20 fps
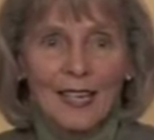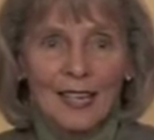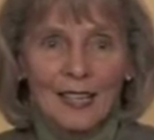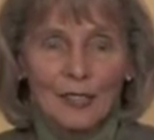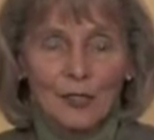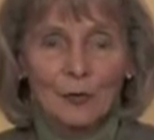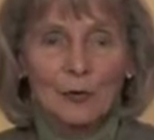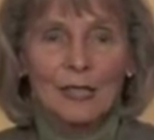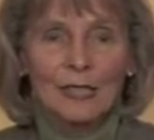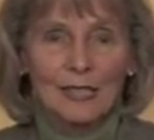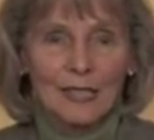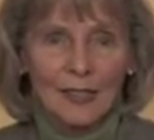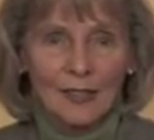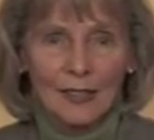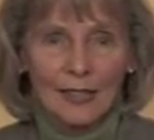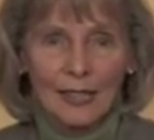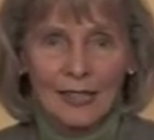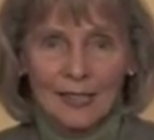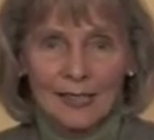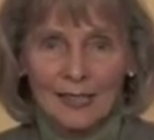is
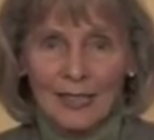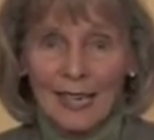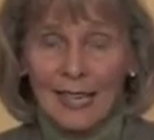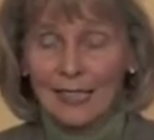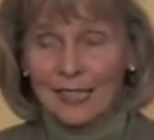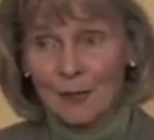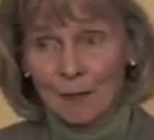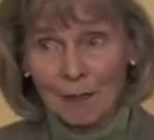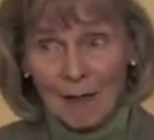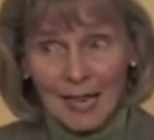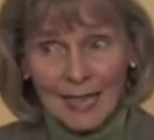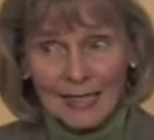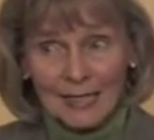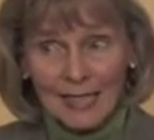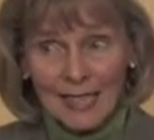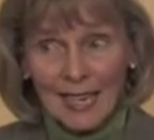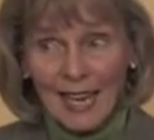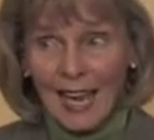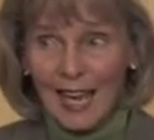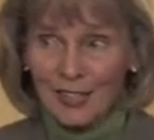resilient. It's
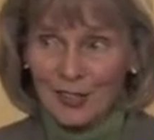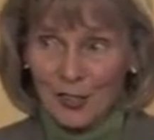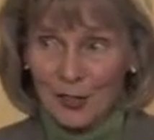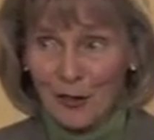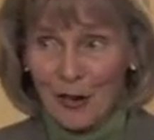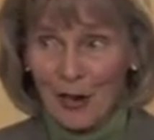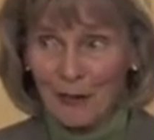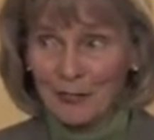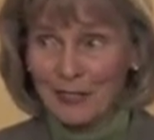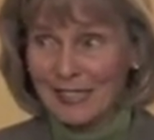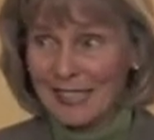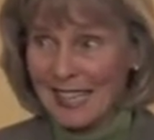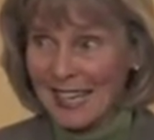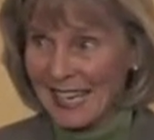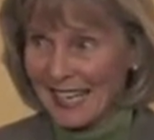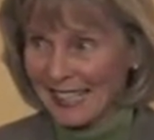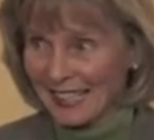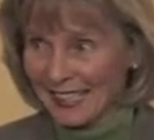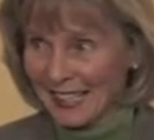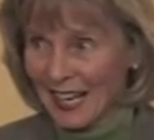messy, as you have
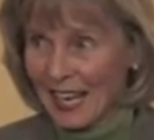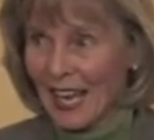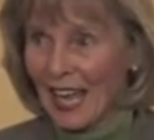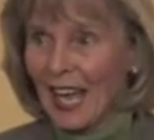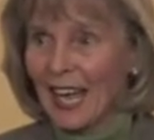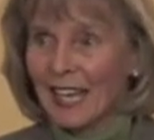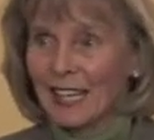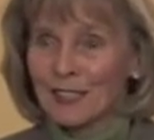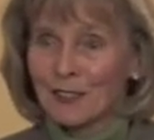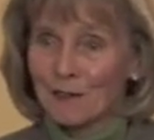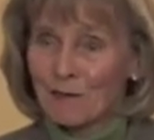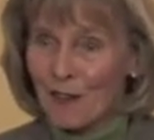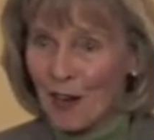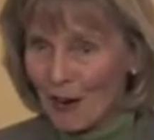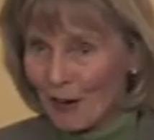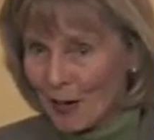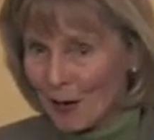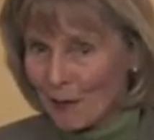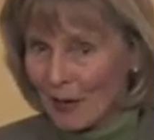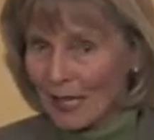seen. It's
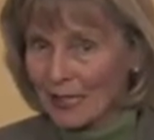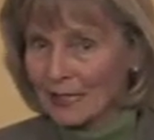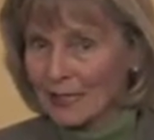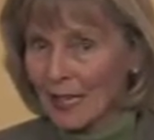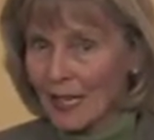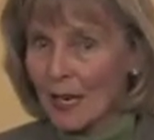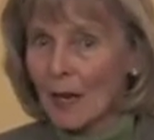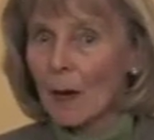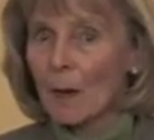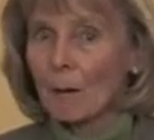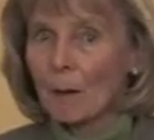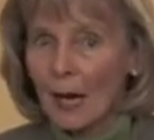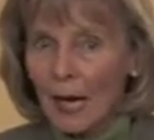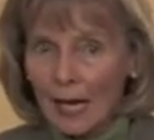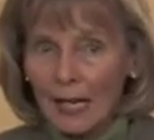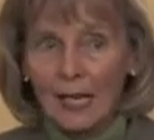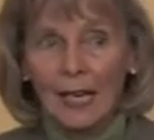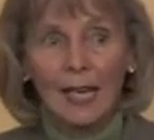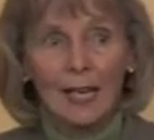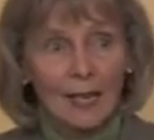very messy,
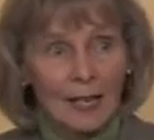but it